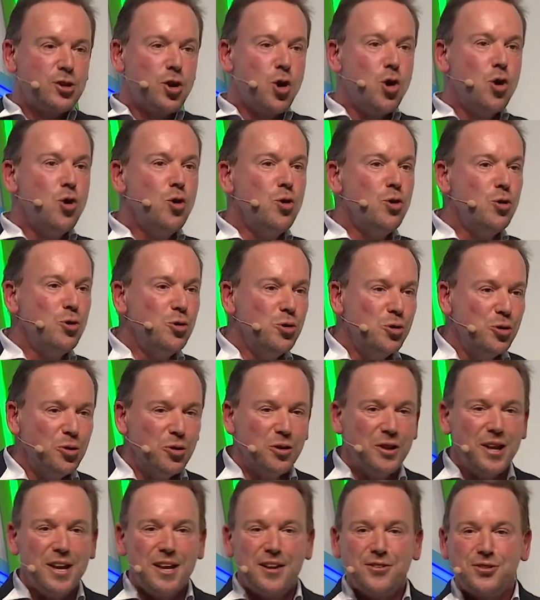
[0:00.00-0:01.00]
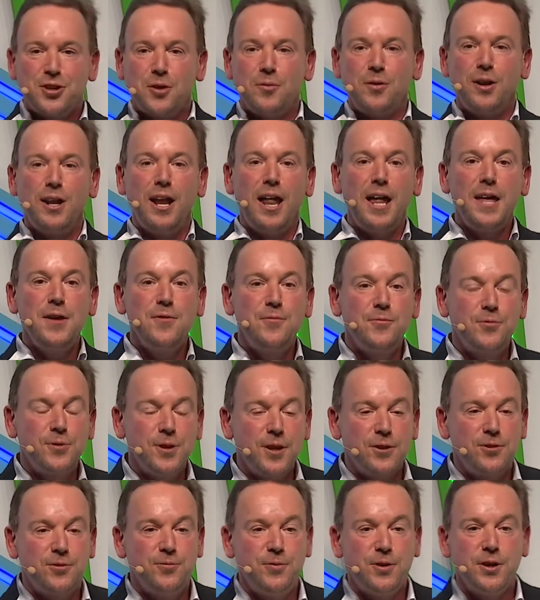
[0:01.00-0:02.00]
cool, sort of
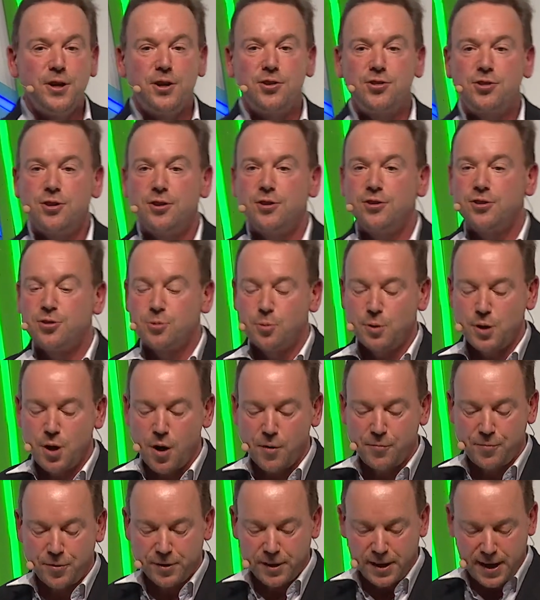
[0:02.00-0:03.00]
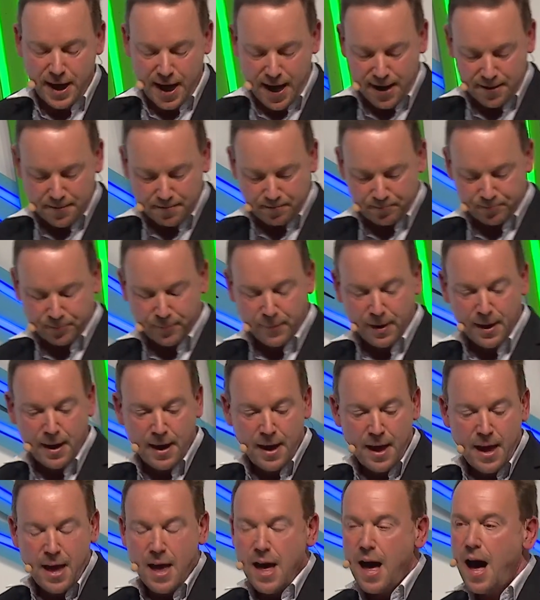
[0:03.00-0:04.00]
lifeless versions we often get.
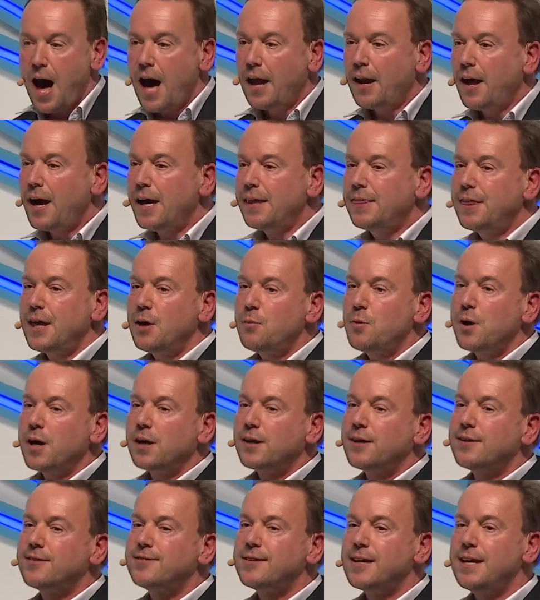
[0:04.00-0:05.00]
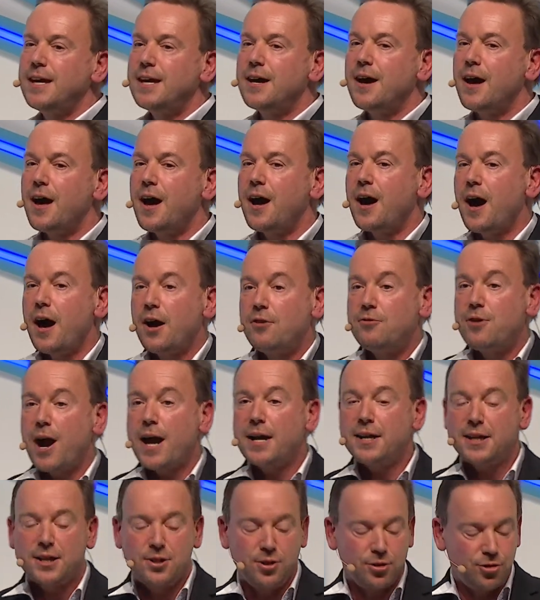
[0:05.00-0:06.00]
And I think we're going to see a
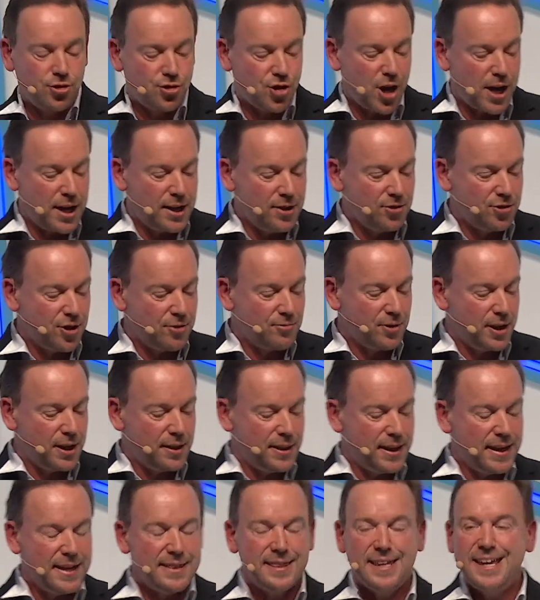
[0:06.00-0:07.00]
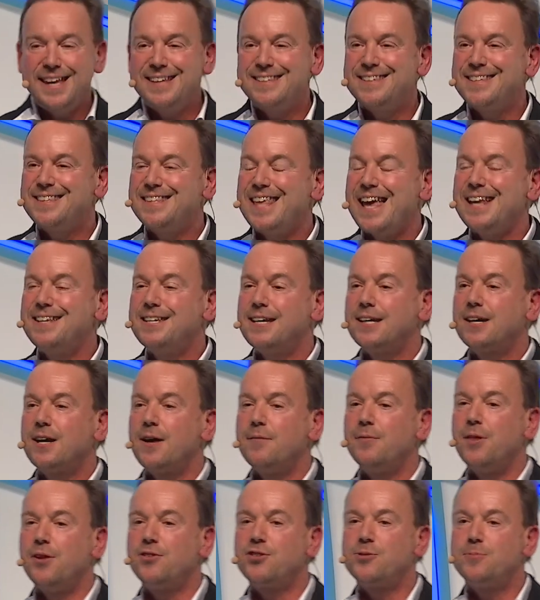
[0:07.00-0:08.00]
radical change in really the aesthetic
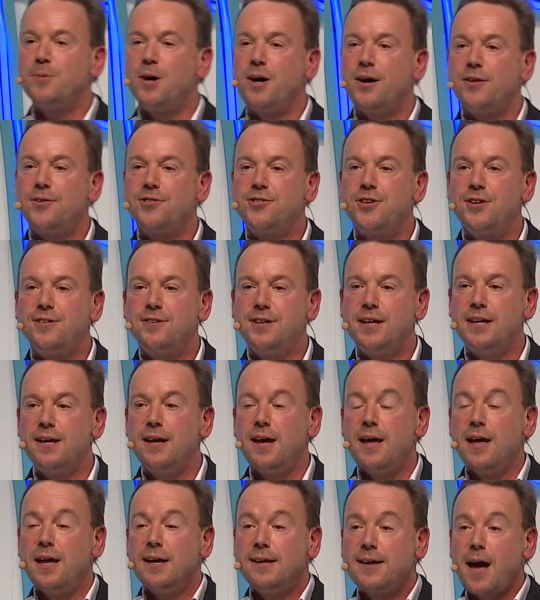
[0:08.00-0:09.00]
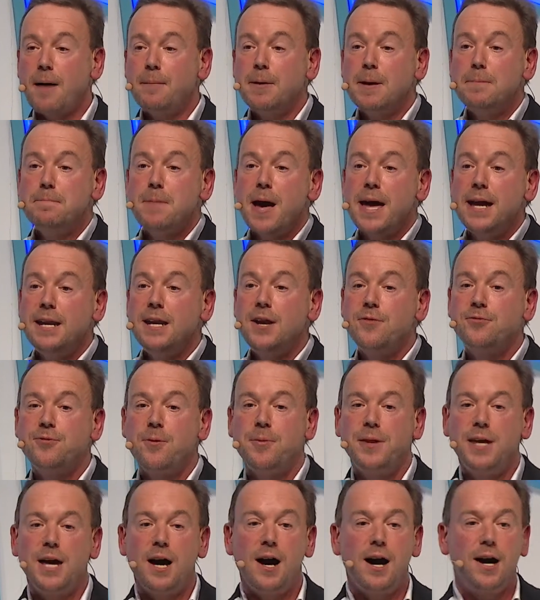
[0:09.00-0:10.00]
of the smart city, coming mainly
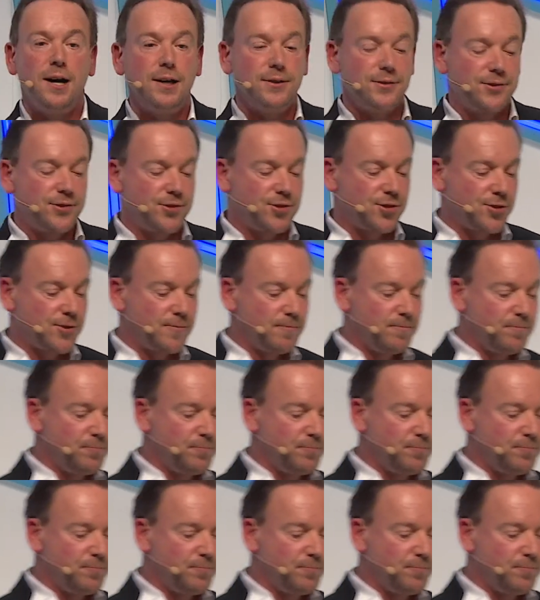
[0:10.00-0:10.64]
from the arts.